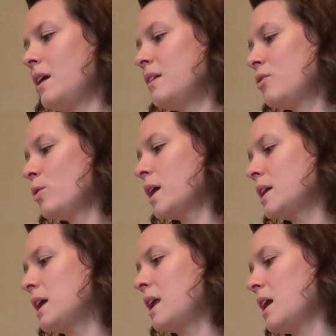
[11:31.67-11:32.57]
It's
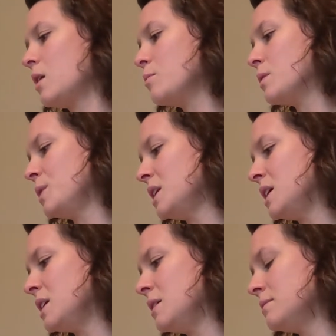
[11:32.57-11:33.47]
okay to get help when we
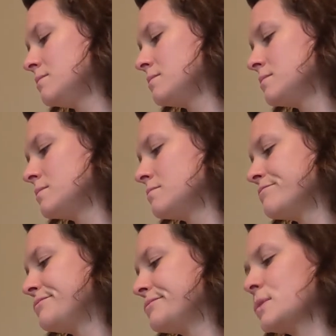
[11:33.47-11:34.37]
need it.
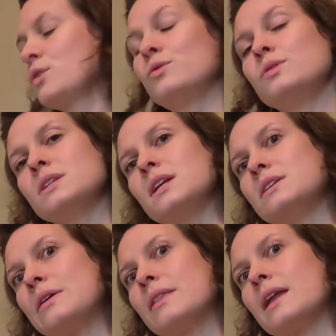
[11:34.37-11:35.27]
Who's an
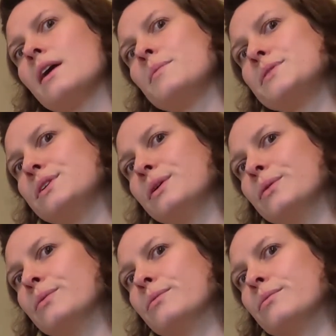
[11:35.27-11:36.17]
adult that helps you?